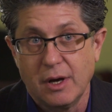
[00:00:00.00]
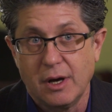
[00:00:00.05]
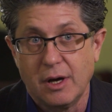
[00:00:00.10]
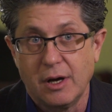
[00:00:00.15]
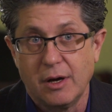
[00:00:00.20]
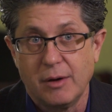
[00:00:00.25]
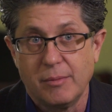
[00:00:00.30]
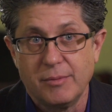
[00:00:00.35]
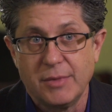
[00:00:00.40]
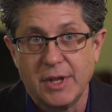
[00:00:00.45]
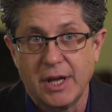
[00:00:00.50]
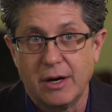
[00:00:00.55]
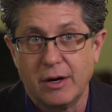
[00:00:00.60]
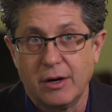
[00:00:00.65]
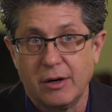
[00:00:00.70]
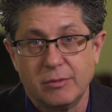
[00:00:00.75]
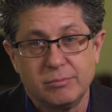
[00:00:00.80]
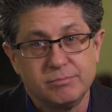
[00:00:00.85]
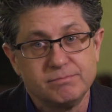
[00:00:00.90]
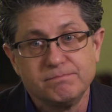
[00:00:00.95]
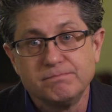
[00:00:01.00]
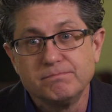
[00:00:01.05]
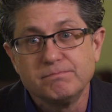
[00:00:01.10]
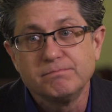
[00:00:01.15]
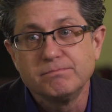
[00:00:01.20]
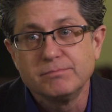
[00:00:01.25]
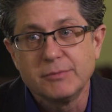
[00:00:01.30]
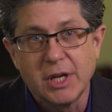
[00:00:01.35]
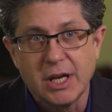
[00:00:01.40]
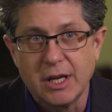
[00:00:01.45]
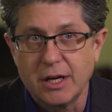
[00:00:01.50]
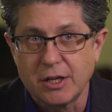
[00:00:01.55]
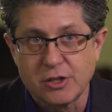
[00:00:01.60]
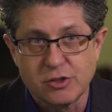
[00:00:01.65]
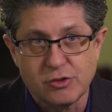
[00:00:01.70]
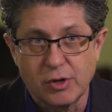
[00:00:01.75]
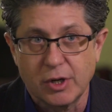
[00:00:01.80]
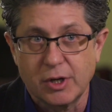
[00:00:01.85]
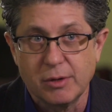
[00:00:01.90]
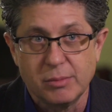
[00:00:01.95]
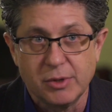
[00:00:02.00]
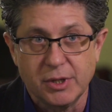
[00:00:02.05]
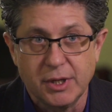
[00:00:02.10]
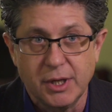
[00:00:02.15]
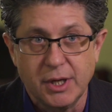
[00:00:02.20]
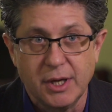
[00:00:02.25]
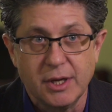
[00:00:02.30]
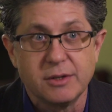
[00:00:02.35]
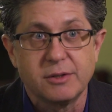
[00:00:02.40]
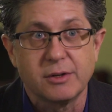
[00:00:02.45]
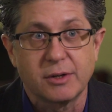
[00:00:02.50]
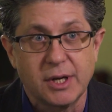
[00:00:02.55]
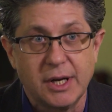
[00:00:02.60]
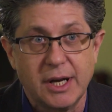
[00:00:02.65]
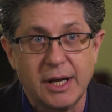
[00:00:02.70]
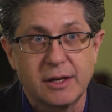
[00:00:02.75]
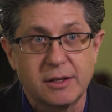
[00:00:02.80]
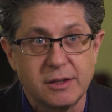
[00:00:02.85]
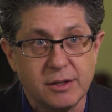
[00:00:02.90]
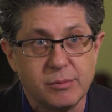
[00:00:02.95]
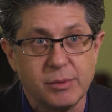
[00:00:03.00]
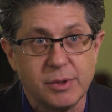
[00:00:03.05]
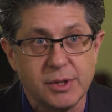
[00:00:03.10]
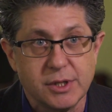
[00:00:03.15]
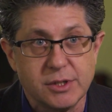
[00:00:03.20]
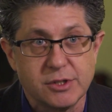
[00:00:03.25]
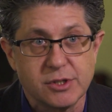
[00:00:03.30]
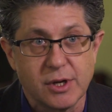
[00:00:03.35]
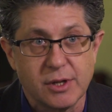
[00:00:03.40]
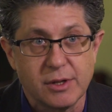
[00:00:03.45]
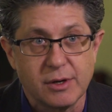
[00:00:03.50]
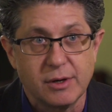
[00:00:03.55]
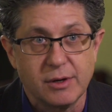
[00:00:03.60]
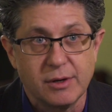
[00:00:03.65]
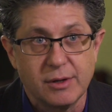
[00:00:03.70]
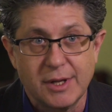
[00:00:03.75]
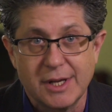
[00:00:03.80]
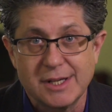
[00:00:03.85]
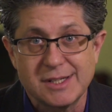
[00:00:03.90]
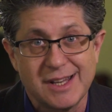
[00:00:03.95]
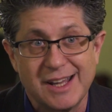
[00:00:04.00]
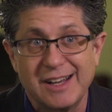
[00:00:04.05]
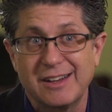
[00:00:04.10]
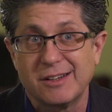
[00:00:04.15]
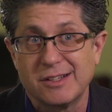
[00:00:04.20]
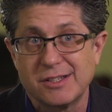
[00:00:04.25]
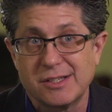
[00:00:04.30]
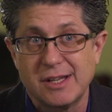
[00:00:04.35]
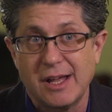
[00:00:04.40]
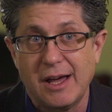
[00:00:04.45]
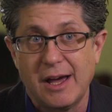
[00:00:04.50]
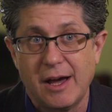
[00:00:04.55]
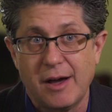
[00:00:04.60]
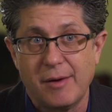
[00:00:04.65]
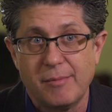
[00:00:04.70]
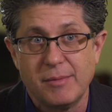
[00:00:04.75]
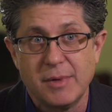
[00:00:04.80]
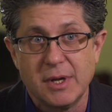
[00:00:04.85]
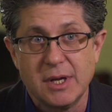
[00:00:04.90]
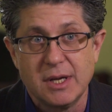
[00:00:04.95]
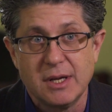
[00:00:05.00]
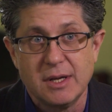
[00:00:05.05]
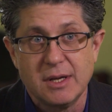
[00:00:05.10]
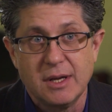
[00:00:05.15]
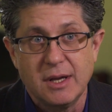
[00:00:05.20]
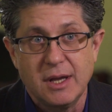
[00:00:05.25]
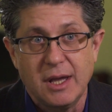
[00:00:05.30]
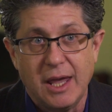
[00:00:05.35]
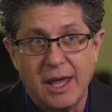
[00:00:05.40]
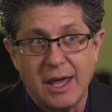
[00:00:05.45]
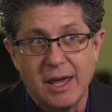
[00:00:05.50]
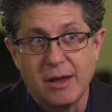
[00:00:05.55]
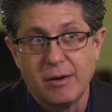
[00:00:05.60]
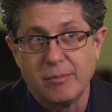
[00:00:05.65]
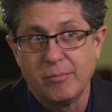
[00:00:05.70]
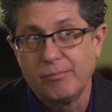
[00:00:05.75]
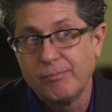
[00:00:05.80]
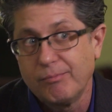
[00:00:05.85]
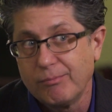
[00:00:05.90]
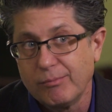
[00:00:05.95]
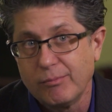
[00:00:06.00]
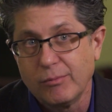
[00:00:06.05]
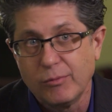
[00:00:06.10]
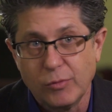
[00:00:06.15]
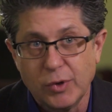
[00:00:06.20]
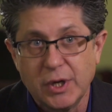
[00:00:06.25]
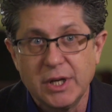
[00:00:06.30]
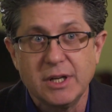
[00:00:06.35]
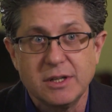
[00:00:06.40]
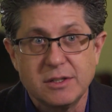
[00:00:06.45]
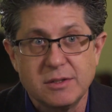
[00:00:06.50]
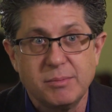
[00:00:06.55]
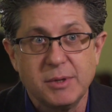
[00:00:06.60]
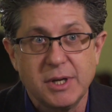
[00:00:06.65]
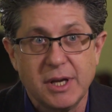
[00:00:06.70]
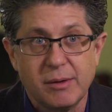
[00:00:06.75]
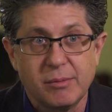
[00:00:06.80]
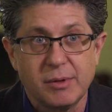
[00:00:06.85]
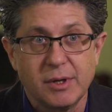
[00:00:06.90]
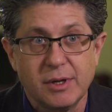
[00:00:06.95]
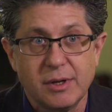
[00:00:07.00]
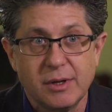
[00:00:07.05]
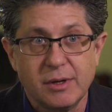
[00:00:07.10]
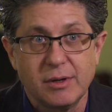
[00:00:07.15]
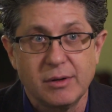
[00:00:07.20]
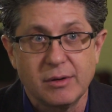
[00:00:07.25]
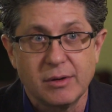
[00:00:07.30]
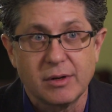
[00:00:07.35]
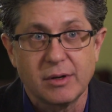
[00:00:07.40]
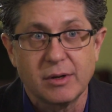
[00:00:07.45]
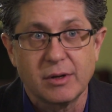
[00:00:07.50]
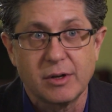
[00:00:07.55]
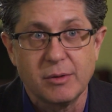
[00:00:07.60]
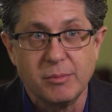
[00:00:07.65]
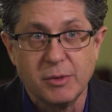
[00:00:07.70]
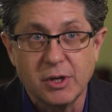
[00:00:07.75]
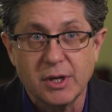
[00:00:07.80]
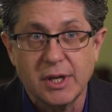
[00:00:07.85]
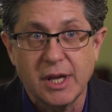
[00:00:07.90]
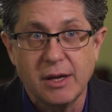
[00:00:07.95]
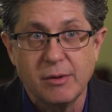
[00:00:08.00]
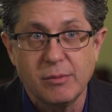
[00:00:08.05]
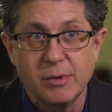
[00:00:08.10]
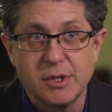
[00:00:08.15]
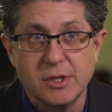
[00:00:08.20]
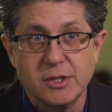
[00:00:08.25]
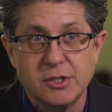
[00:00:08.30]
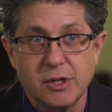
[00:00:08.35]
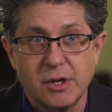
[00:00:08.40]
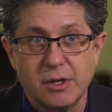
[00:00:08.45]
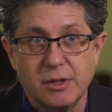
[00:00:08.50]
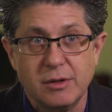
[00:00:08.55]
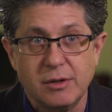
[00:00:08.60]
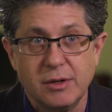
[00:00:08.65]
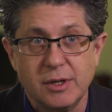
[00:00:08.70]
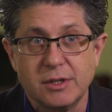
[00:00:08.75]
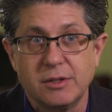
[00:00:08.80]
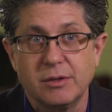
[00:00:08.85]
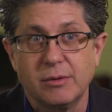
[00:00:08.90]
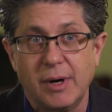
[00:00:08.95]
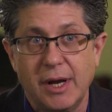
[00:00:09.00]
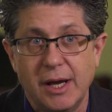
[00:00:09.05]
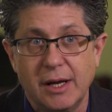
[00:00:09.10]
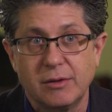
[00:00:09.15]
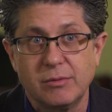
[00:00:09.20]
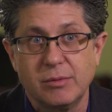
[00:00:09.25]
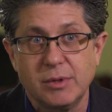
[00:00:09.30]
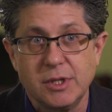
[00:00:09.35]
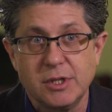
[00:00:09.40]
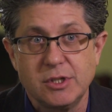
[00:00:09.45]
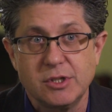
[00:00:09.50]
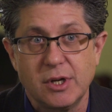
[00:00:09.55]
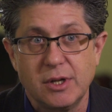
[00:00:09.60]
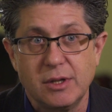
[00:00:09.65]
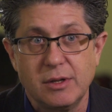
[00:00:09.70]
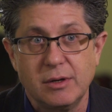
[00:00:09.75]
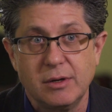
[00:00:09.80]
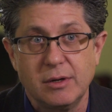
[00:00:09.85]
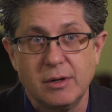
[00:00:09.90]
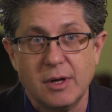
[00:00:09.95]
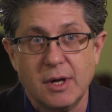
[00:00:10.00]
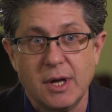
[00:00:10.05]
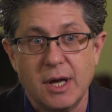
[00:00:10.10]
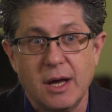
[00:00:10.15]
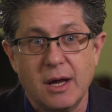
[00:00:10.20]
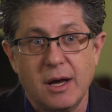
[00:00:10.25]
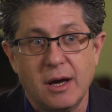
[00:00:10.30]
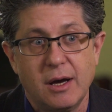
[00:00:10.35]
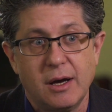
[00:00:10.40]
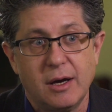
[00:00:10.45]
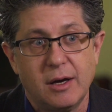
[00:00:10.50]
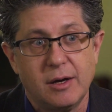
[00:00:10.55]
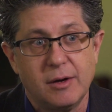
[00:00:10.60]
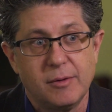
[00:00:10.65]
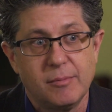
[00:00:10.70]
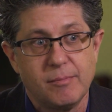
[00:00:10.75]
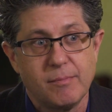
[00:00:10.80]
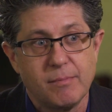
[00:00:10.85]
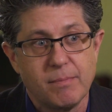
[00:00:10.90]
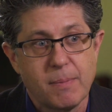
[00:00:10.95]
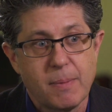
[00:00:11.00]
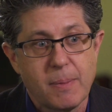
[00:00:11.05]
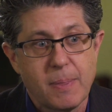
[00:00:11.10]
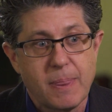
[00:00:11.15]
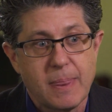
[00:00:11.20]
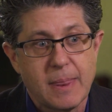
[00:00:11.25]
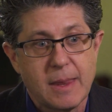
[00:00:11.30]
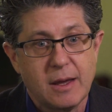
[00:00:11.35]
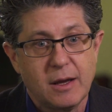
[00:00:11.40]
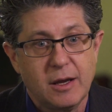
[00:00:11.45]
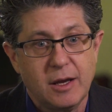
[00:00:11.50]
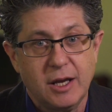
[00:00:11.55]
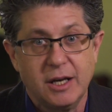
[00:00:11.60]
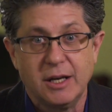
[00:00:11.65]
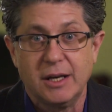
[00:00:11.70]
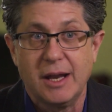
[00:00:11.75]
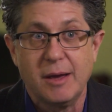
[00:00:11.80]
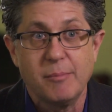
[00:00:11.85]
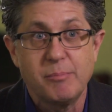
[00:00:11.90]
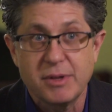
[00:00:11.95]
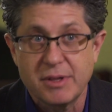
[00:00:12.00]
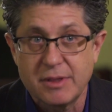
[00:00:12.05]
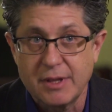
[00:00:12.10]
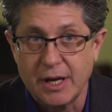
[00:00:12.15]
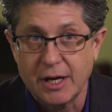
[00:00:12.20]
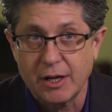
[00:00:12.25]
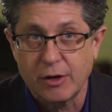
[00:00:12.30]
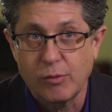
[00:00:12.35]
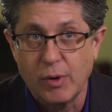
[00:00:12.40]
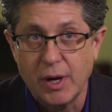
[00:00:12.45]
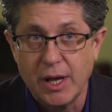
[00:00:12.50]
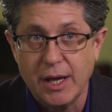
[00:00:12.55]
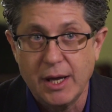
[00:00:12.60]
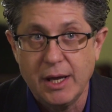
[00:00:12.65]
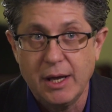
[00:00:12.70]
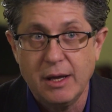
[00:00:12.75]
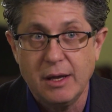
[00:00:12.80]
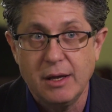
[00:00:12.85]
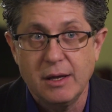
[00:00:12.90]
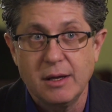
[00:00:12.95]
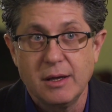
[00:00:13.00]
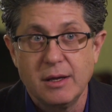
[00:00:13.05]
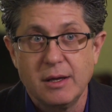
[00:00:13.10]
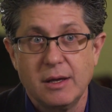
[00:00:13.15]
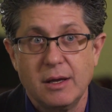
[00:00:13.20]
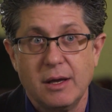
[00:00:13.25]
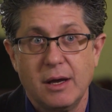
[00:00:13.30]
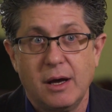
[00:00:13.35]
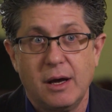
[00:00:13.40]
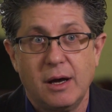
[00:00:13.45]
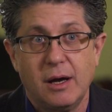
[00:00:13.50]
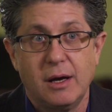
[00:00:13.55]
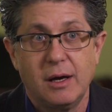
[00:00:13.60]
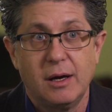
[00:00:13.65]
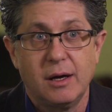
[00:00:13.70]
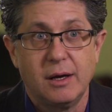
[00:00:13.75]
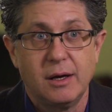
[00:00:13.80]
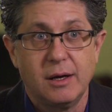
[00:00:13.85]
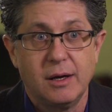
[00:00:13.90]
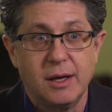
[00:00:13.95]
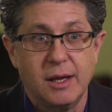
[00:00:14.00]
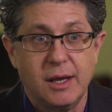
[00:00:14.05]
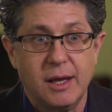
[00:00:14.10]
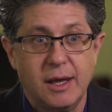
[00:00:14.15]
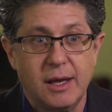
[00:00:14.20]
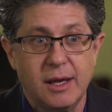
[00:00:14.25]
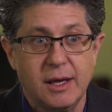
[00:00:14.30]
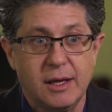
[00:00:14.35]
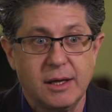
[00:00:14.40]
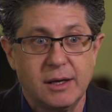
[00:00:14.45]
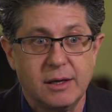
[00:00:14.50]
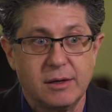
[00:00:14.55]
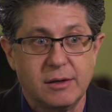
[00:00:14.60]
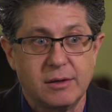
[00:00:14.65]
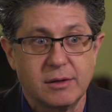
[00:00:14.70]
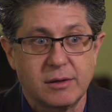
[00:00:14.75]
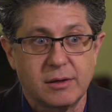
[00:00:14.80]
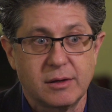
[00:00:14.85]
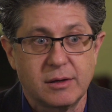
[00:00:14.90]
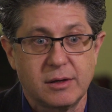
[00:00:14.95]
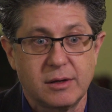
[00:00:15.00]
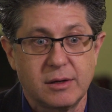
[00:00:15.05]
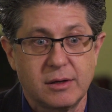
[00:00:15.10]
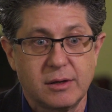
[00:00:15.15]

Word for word: um, that are inextricably interconnected with each other. That's not going to stop. And we need to be able to communicate with each other, interact with each other um, in an empathetic way, uh, and